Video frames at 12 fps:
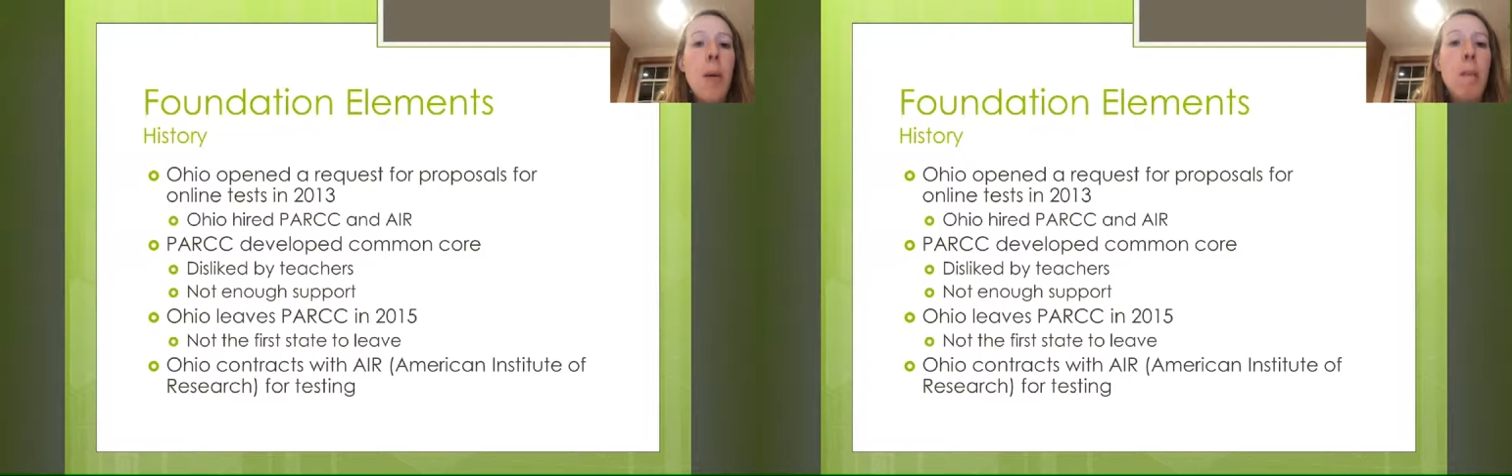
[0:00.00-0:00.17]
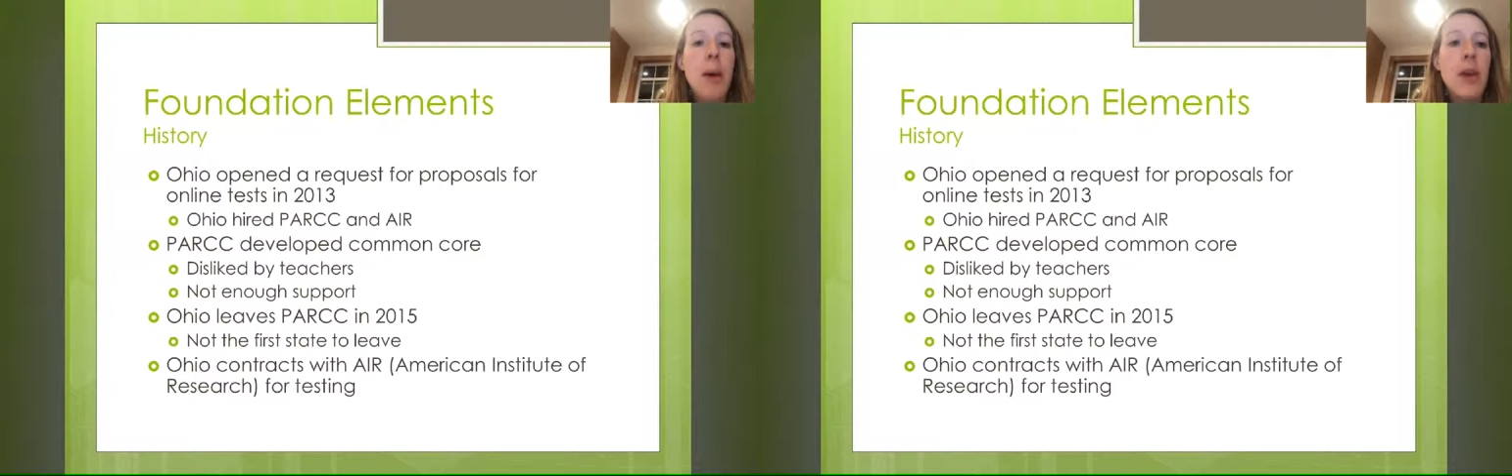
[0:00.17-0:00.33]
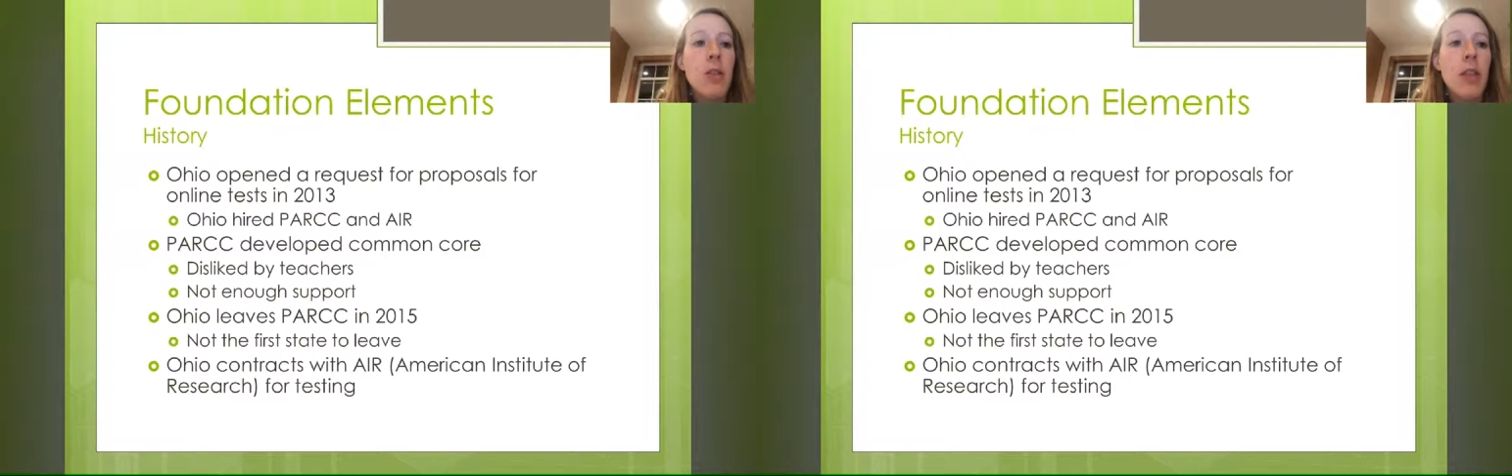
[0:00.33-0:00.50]

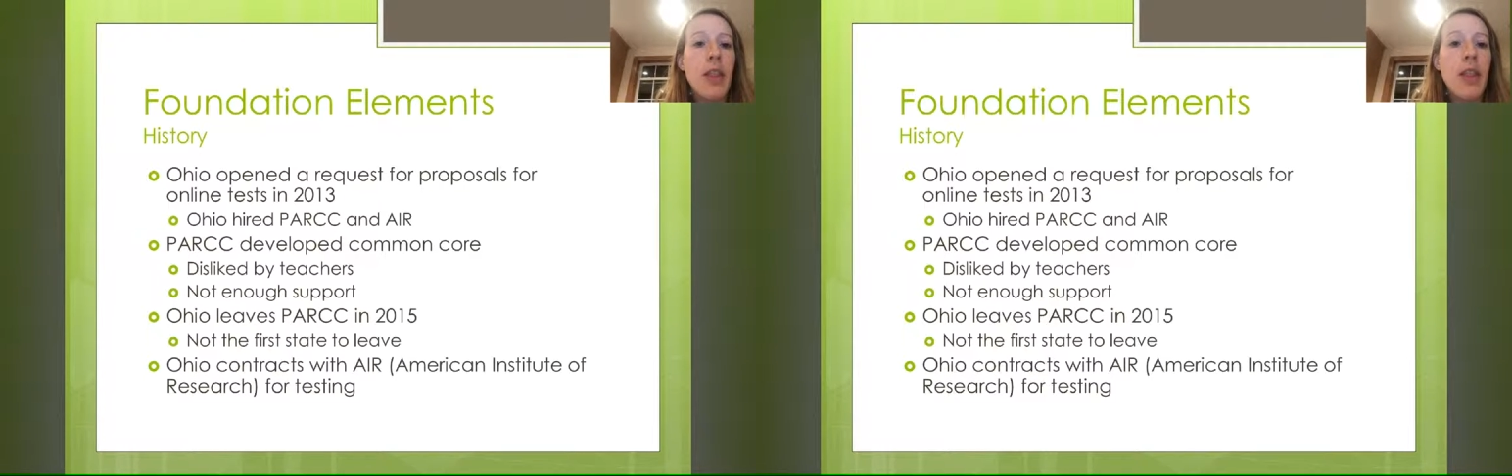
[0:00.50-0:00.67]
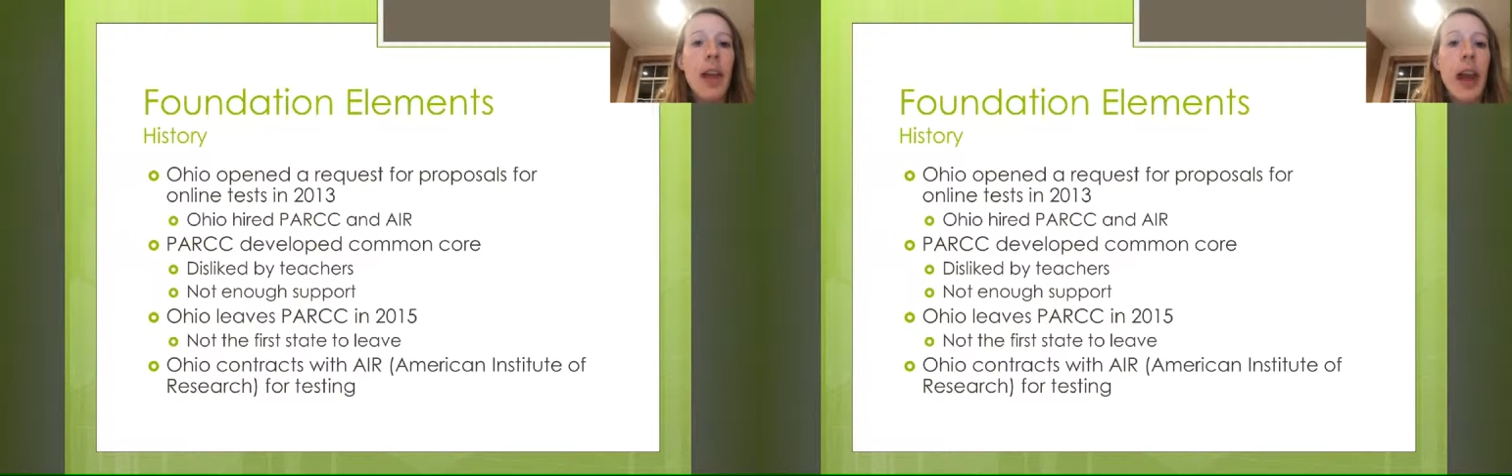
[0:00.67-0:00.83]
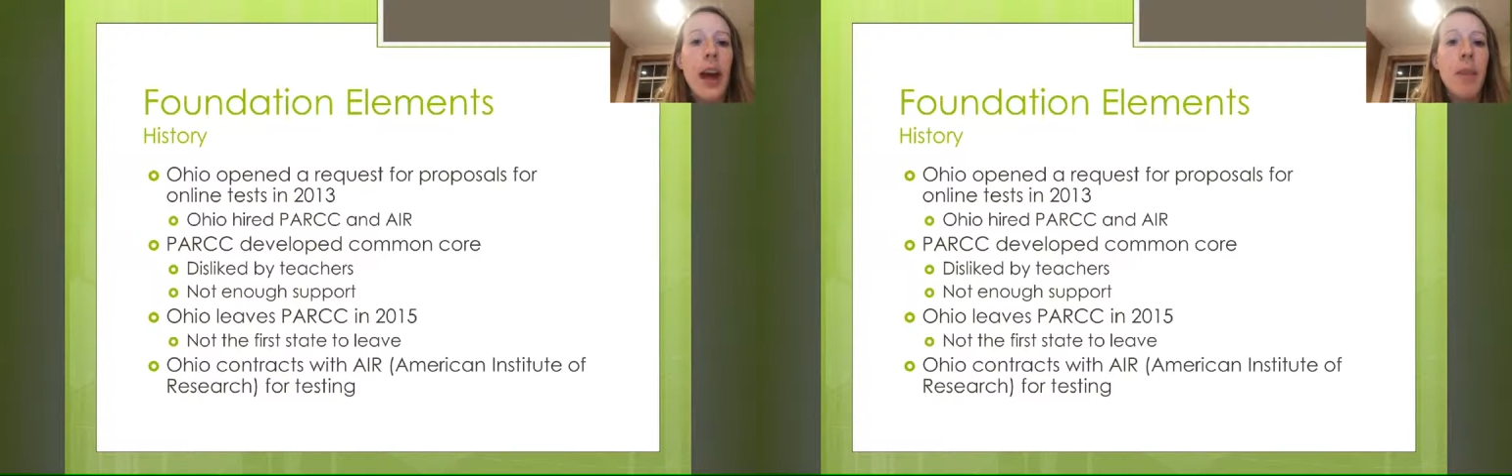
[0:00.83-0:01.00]
based on
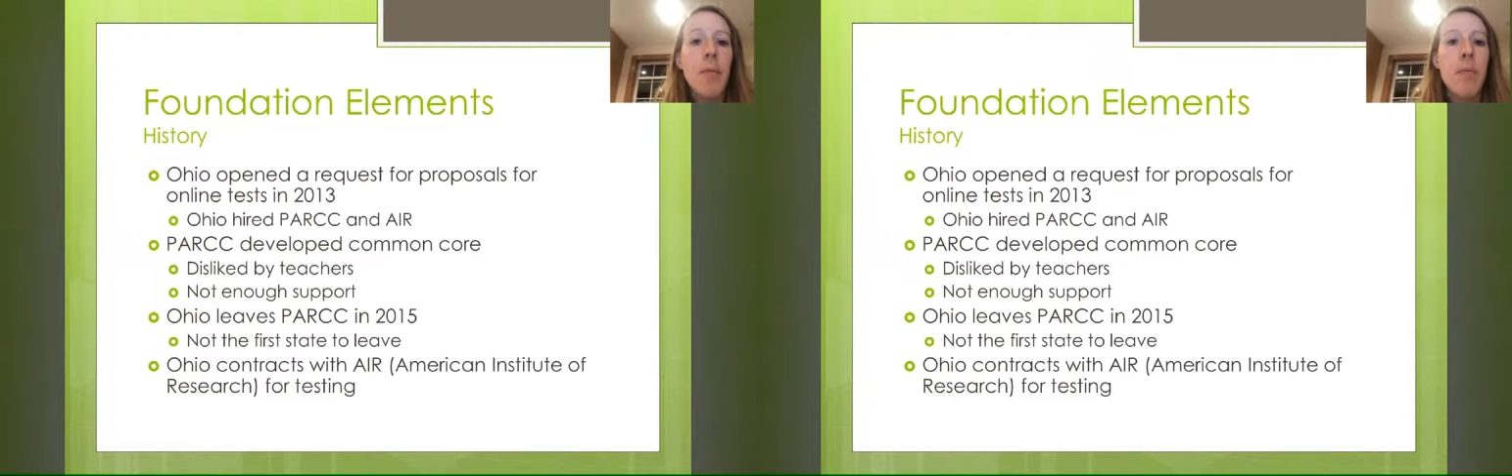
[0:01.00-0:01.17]
that.